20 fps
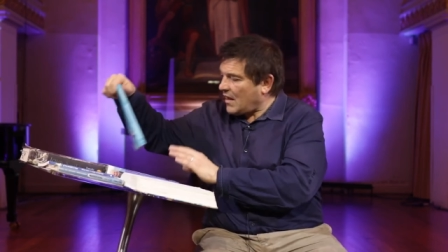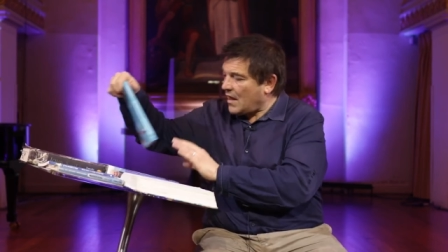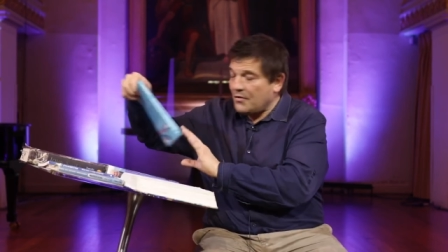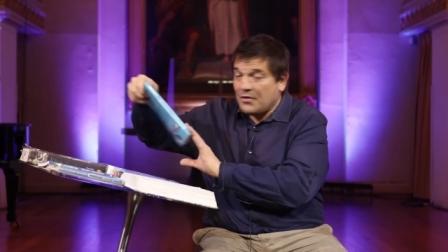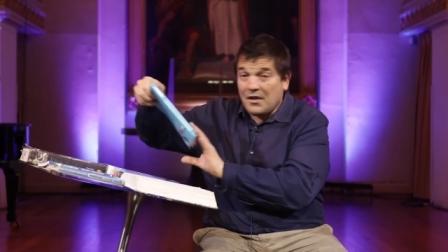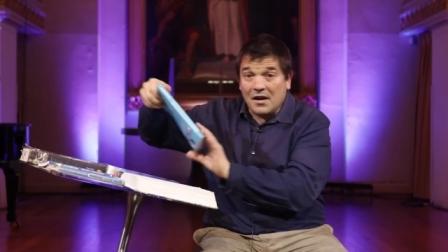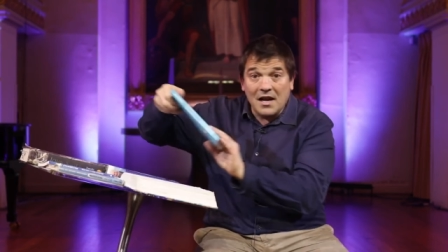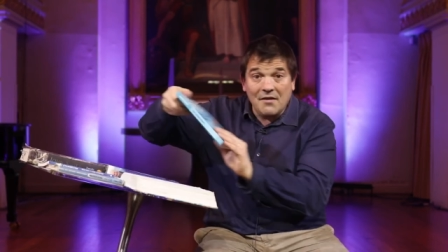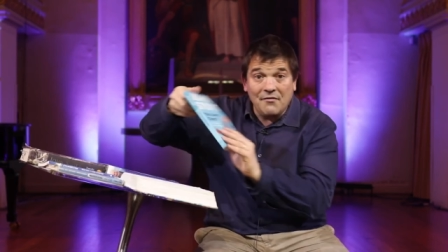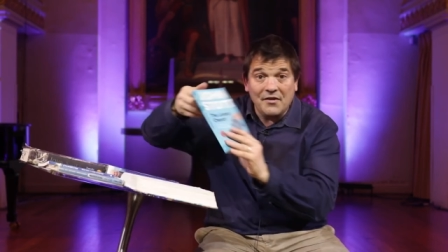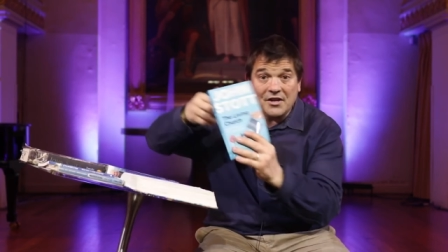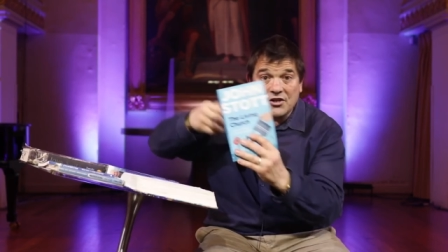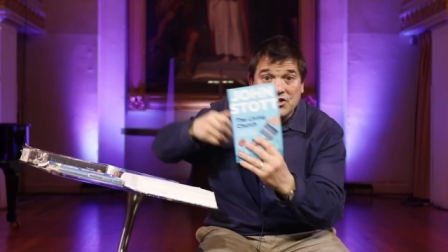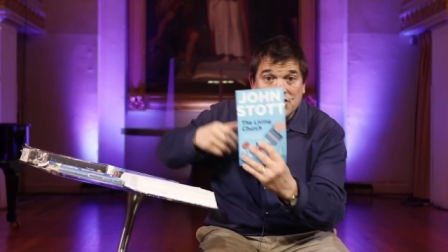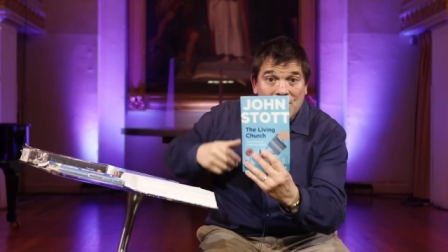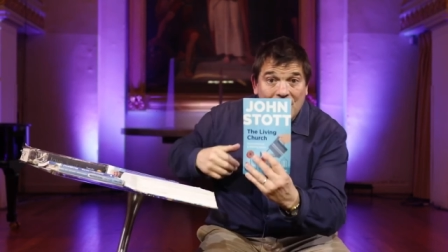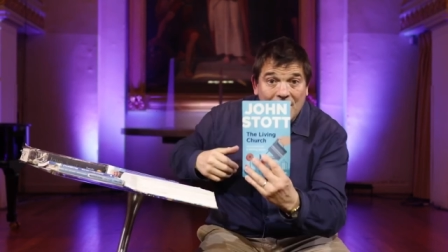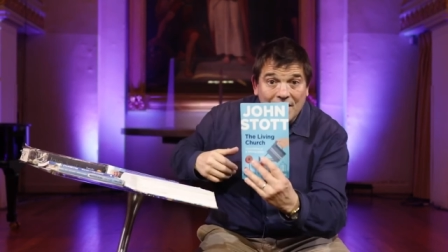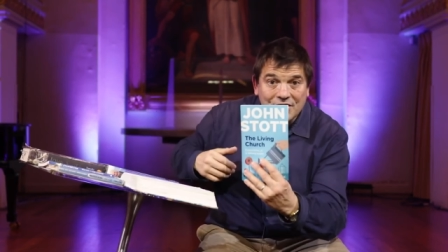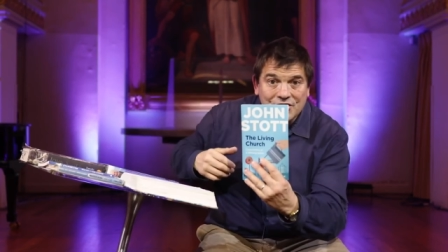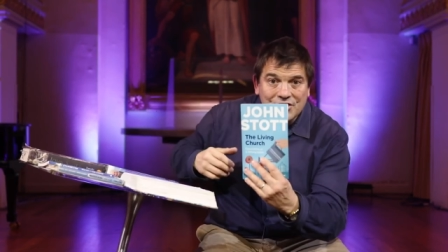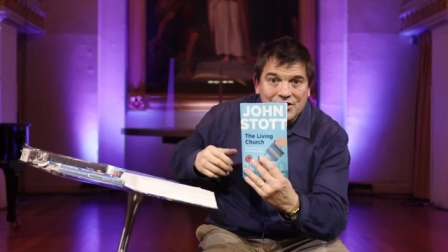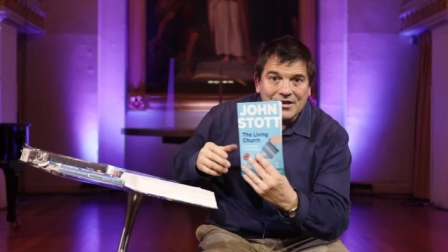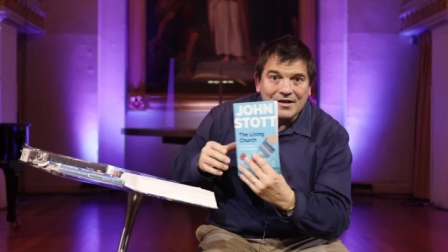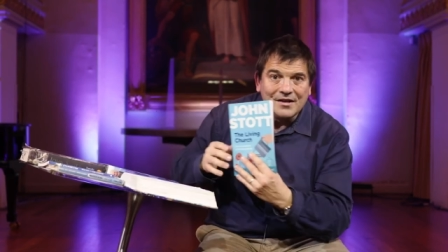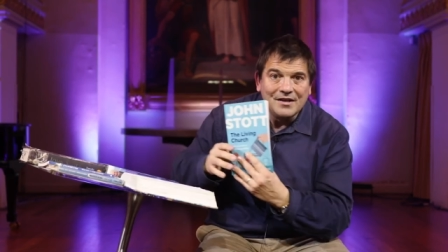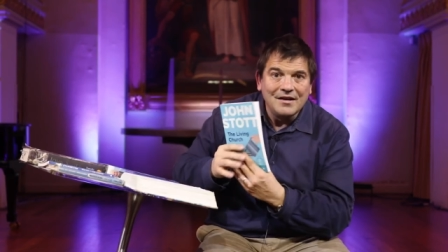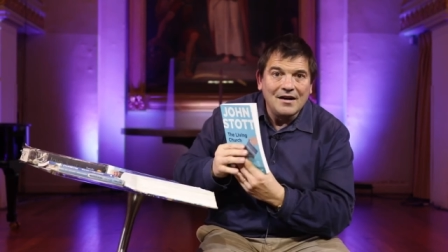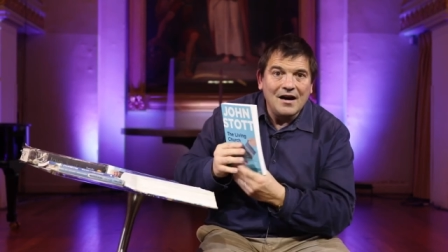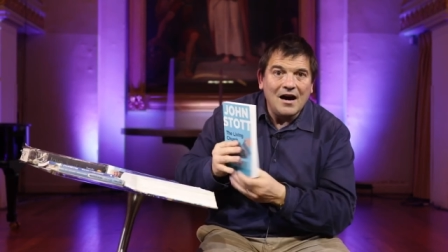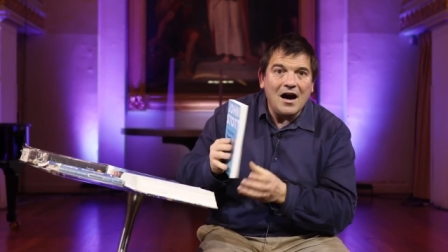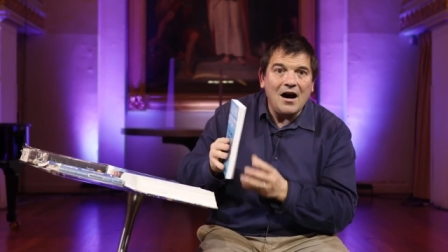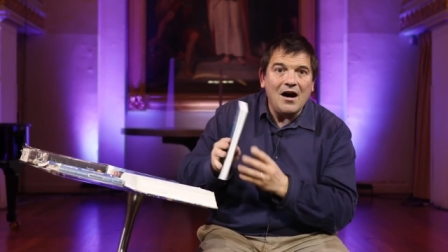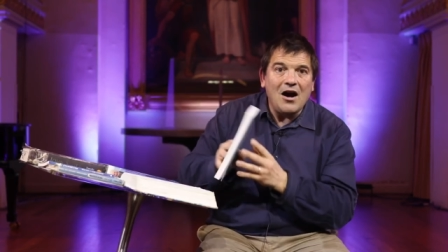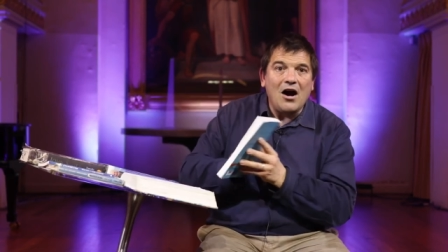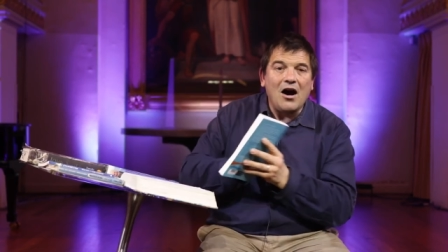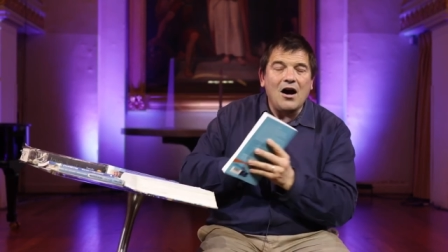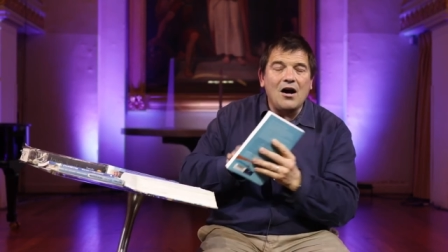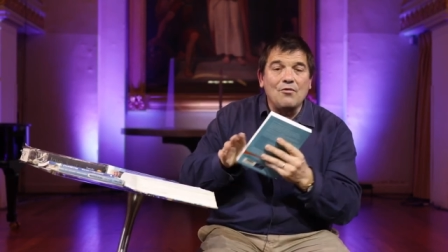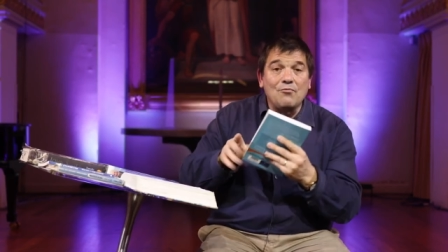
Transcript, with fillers: The Living Church, uh, uh,